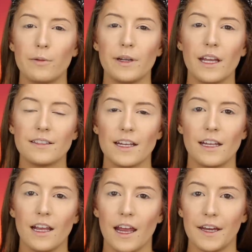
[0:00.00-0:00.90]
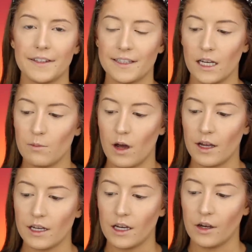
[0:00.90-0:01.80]
I'm going to be taking a
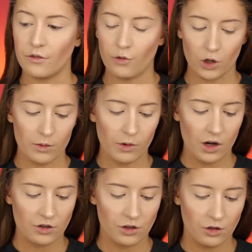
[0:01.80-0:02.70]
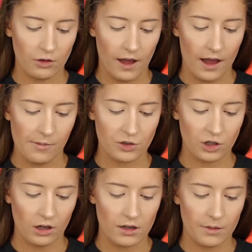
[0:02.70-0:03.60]
Sigma E40 brush to do that. I'm
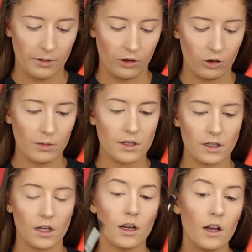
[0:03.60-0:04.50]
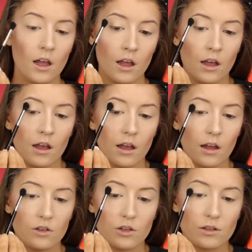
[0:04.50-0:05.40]
just going to dip a little bit in
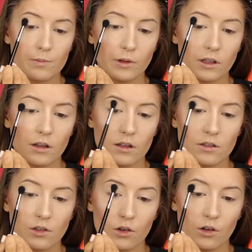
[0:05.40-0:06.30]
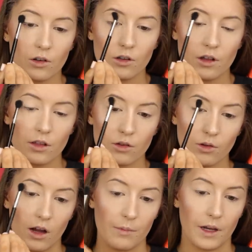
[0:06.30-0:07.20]
and just blend this all
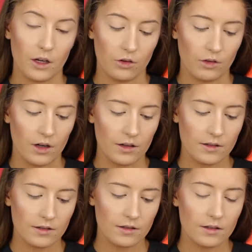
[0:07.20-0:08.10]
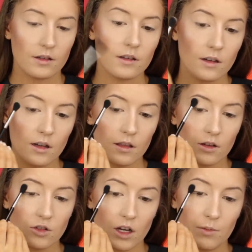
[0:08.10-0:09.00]
throughout my crease.
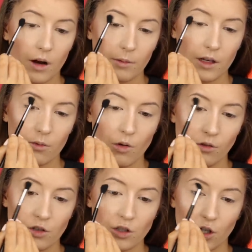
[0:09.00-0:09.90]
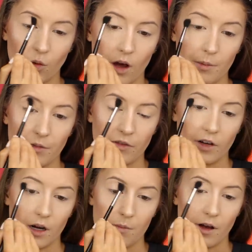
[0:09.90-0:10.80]
The shade probably won't show up
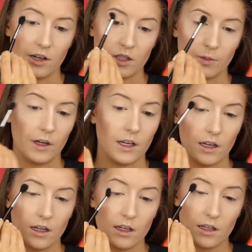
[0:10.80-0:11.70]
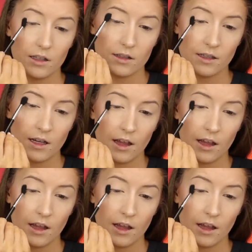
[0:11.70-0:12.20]
very much, but it is